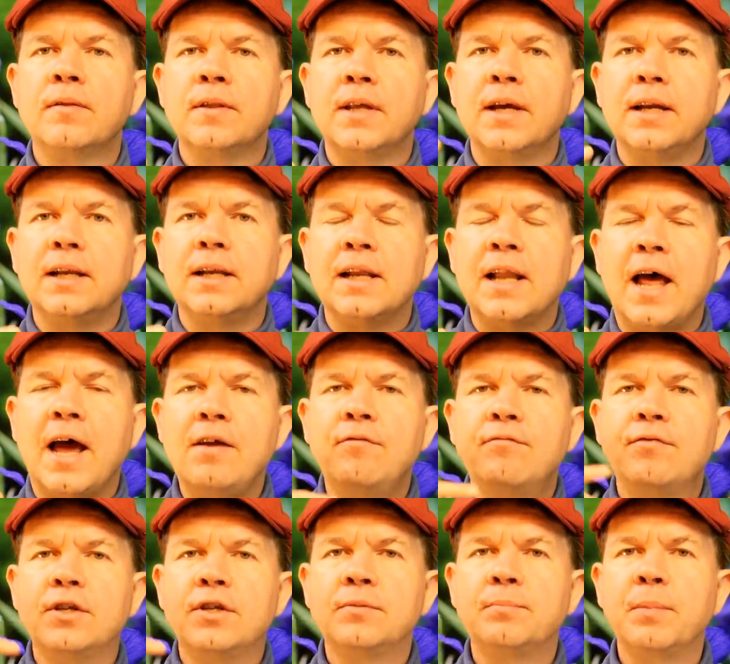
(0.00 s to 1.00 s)
that
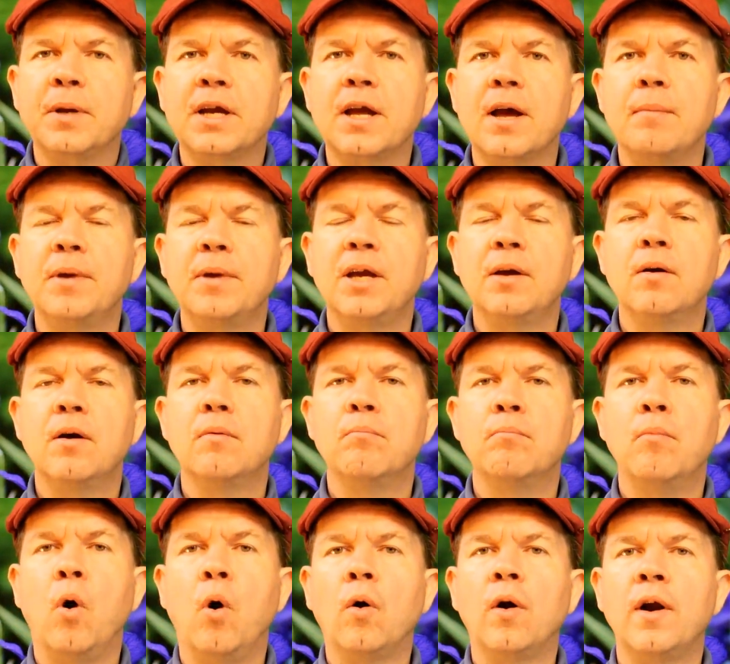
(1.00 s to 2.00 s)
life is becoming
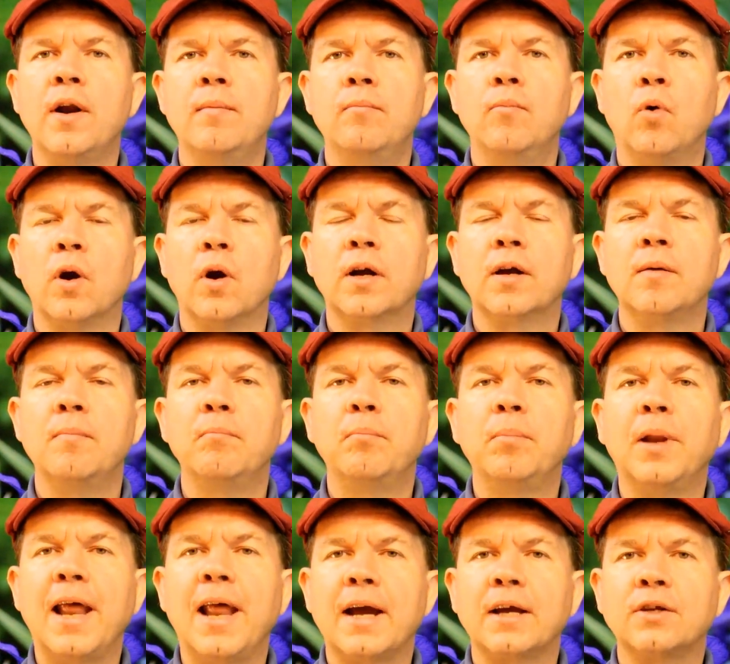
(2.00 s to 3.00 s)
more and more
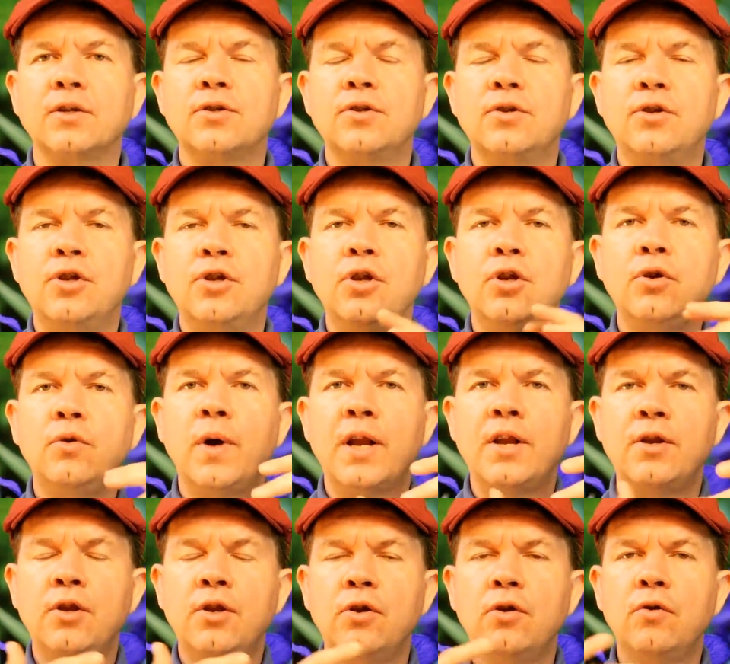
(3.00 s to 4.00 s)
complex,
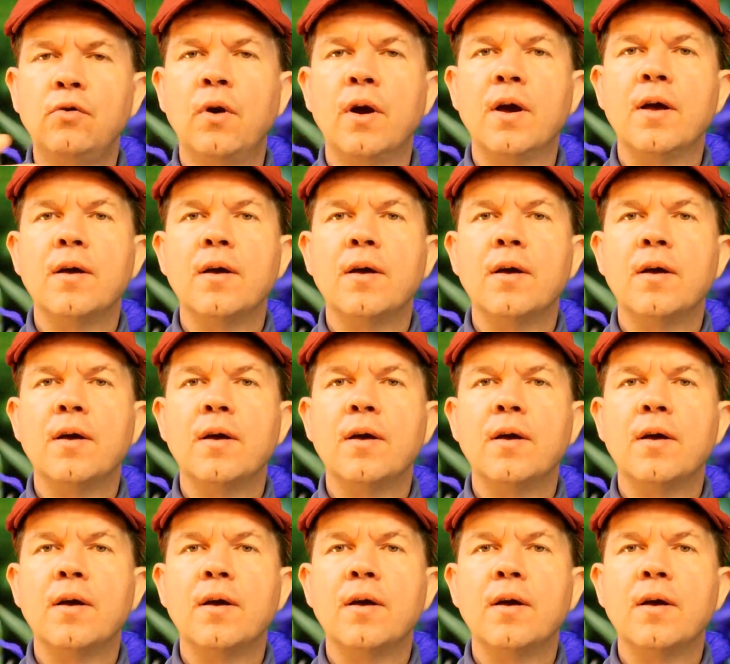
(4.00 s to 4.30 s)
newer